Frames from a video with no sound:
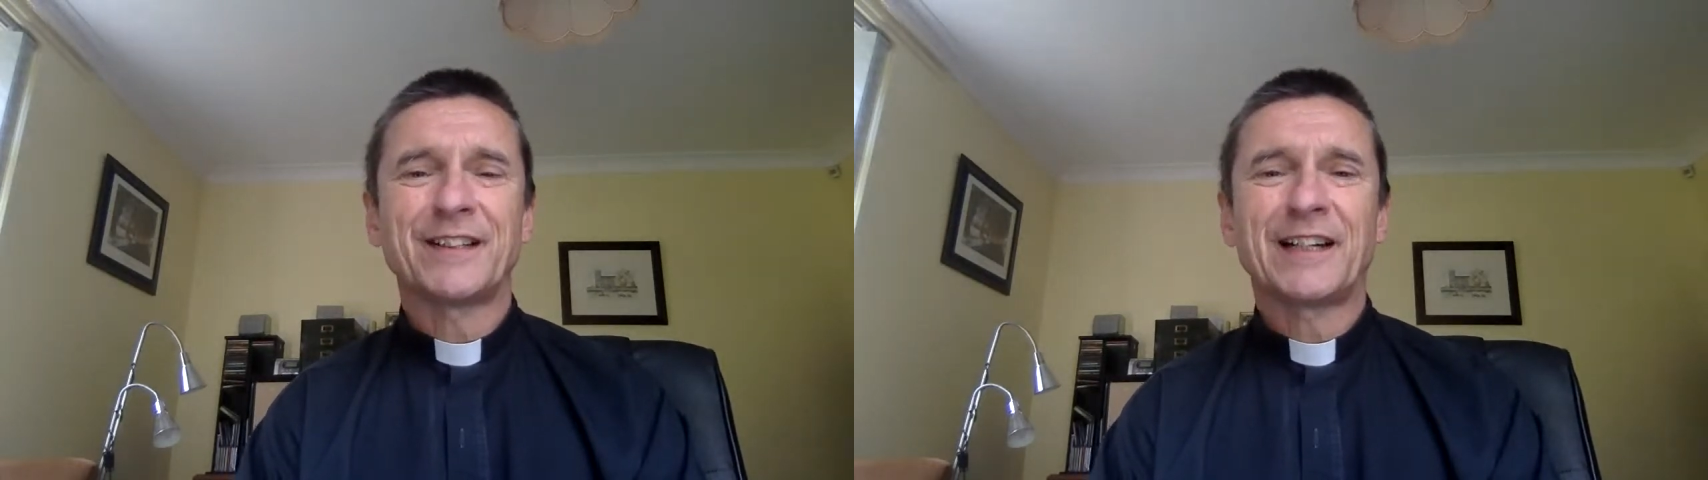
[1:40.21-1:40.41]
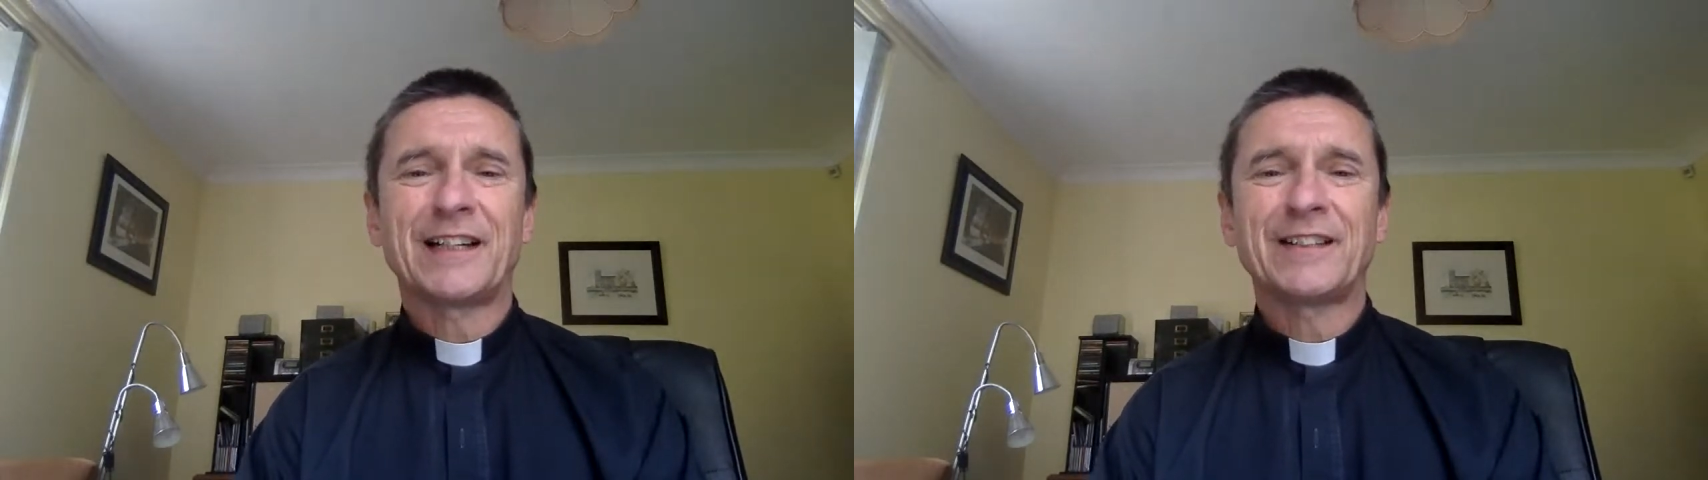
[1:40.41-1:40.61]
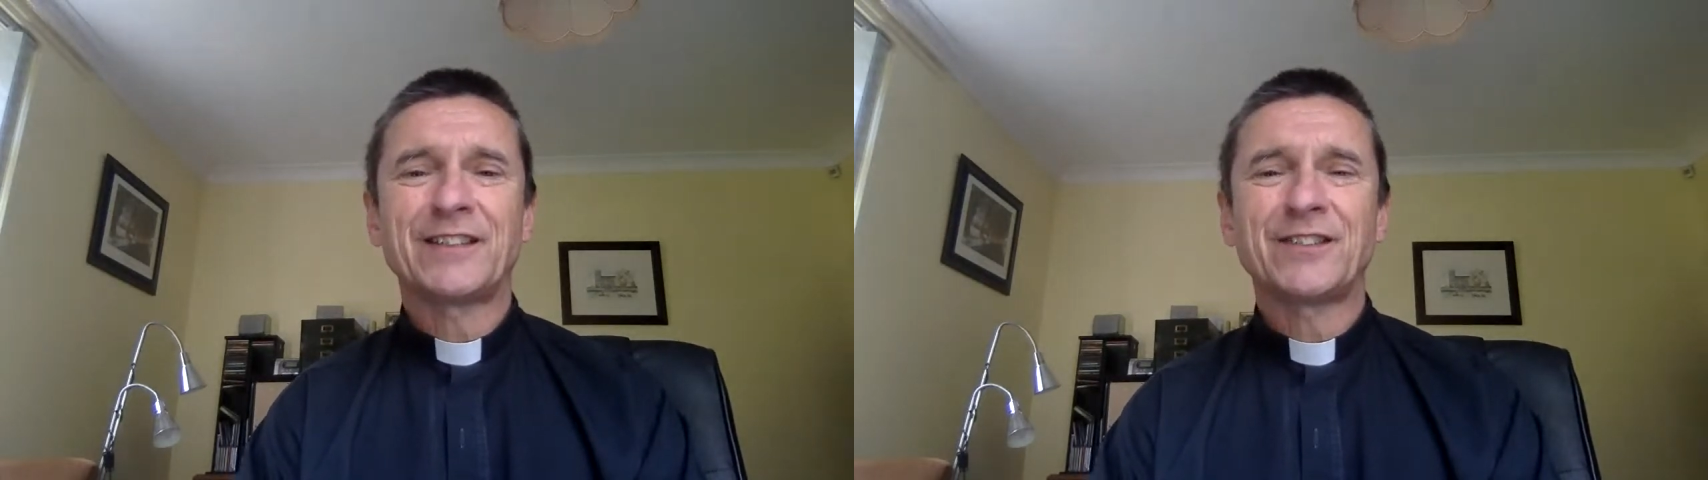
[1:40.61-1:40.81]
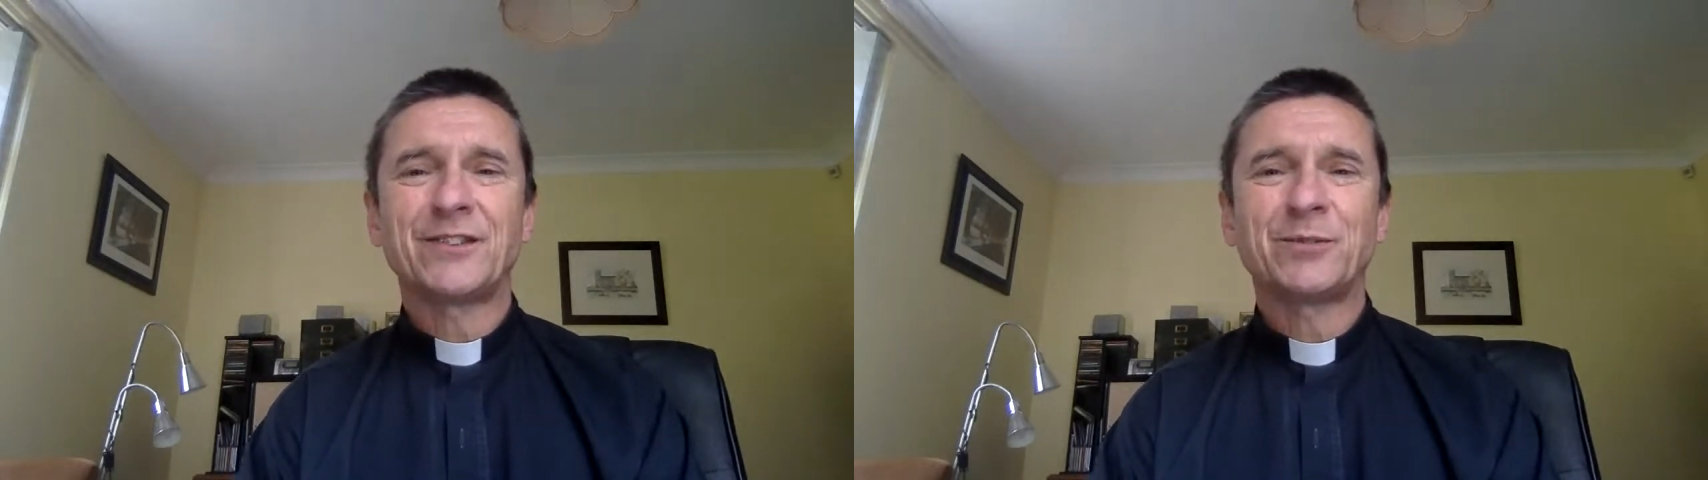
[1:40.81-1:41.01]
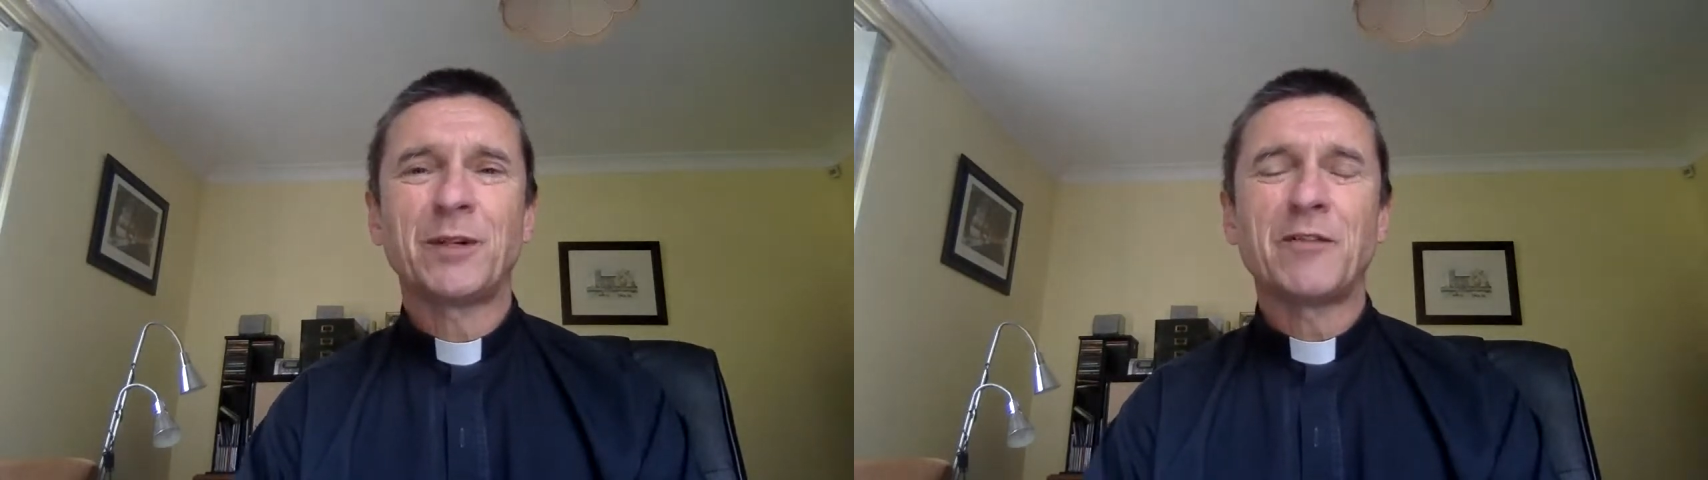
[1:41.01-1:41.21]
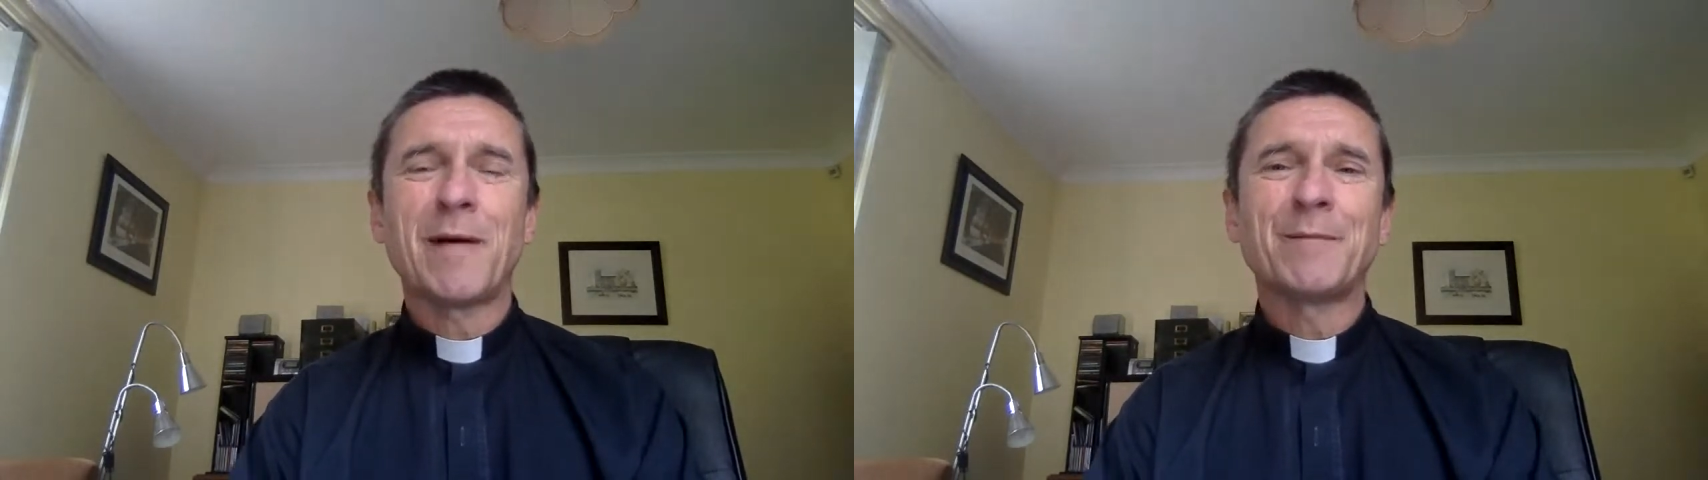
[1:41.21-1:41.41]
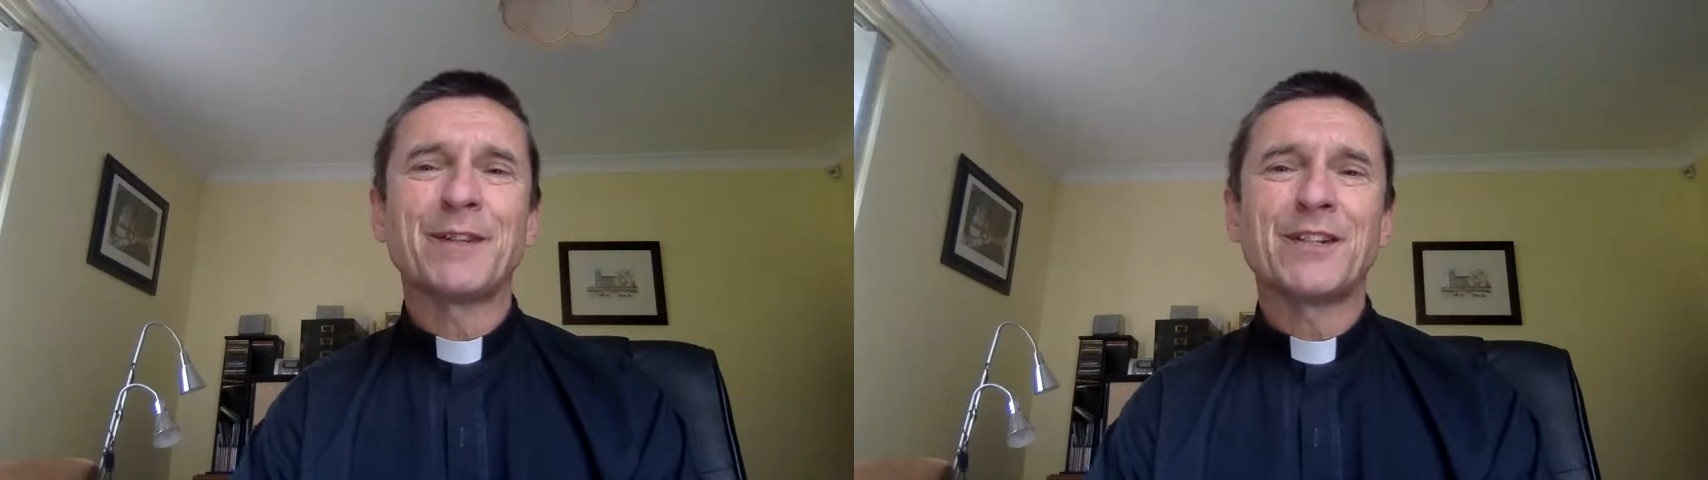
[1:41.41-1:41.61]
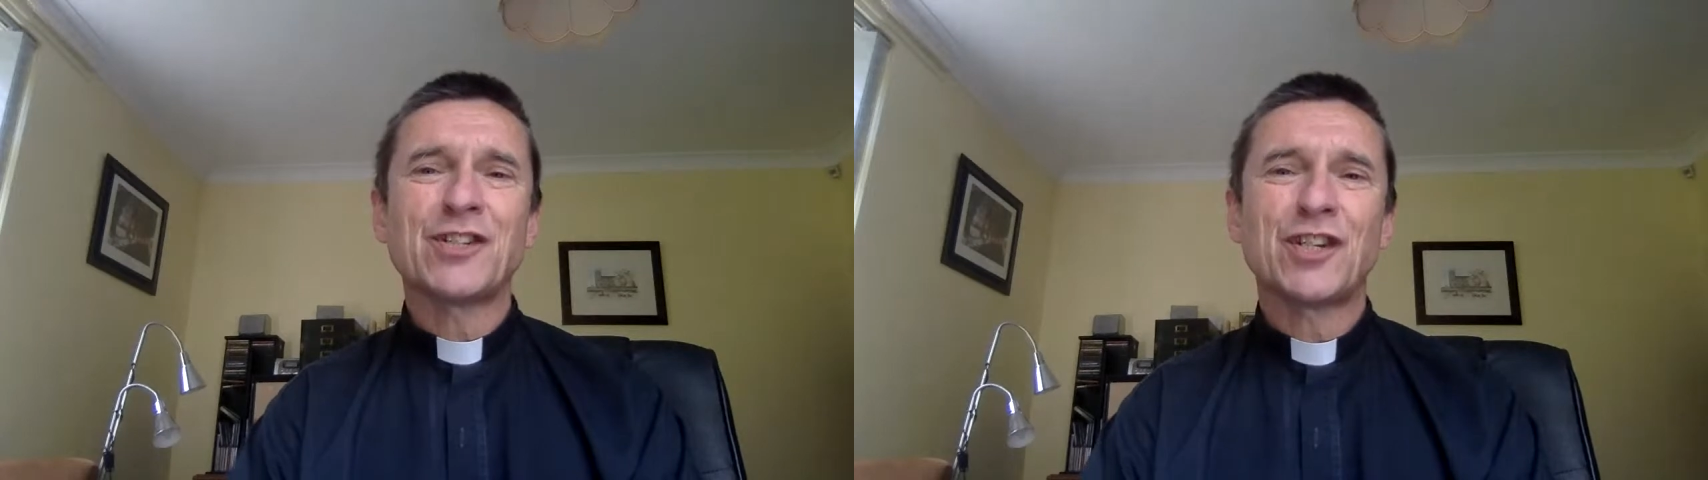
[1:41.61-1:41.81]
And we
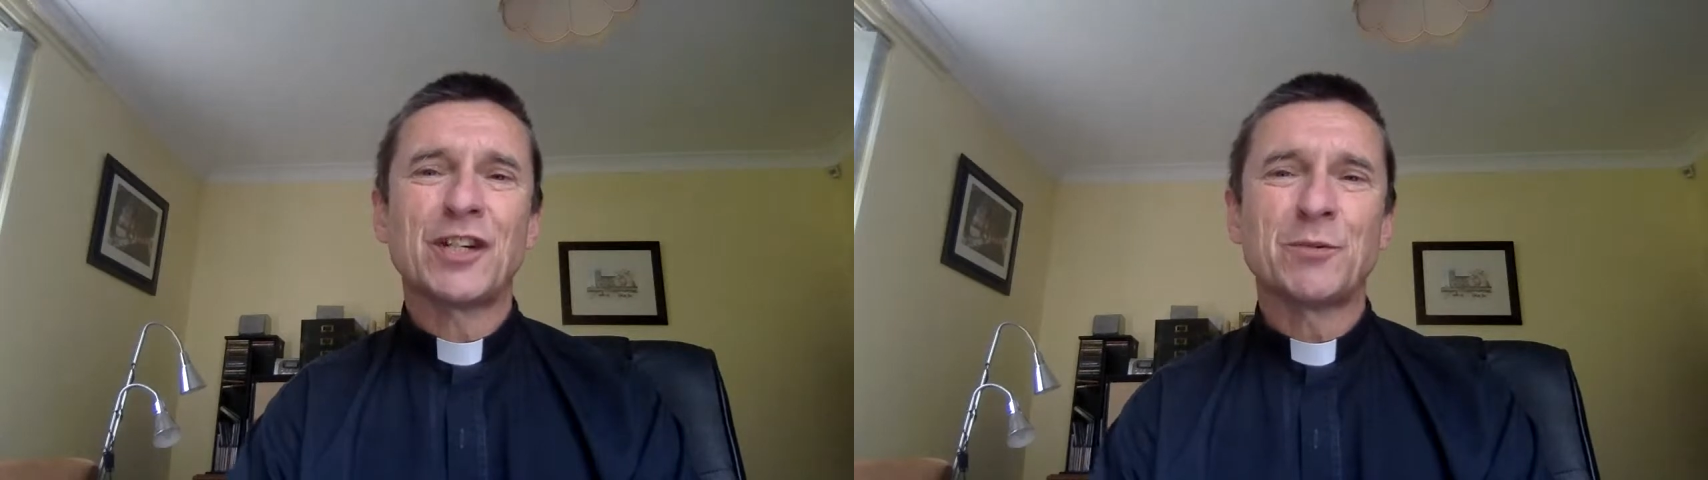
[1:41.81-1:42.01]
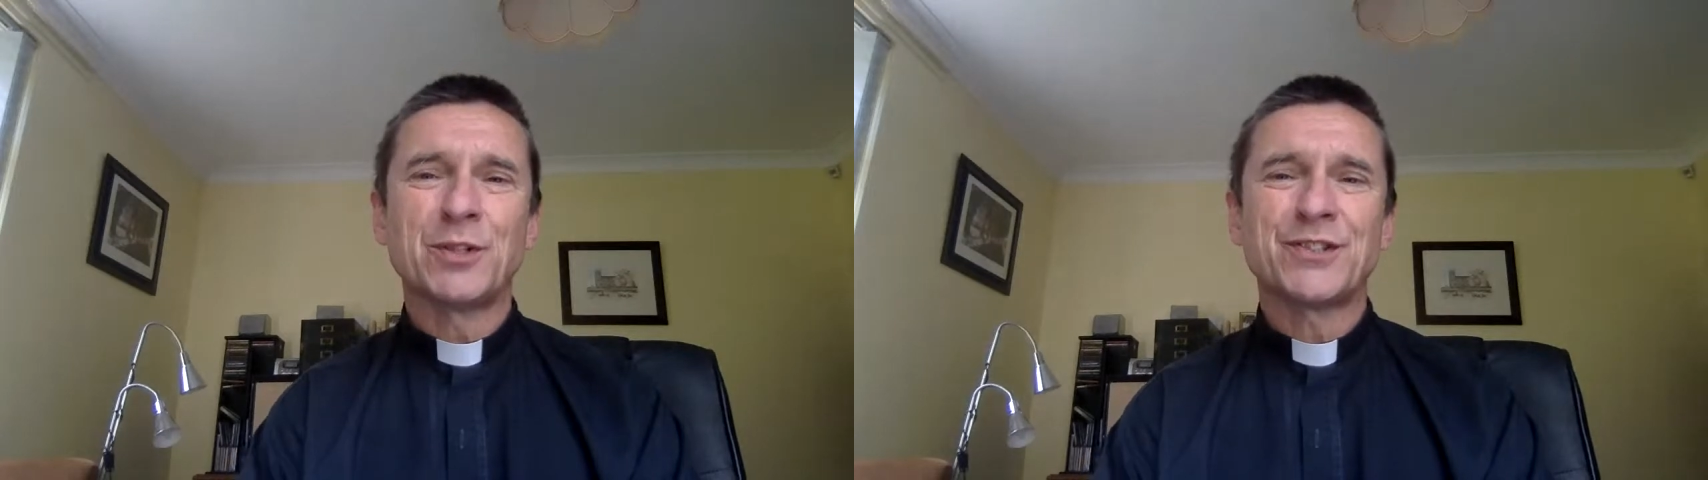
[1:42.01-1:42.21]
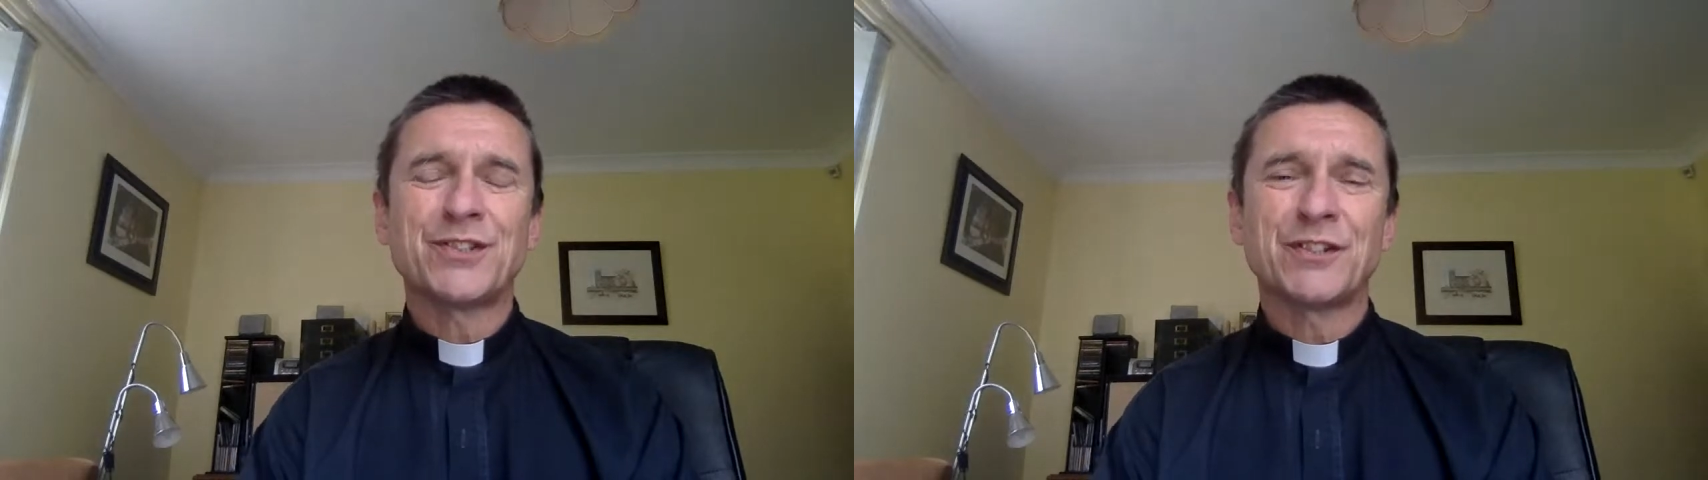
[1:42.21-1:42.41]
remembered that she was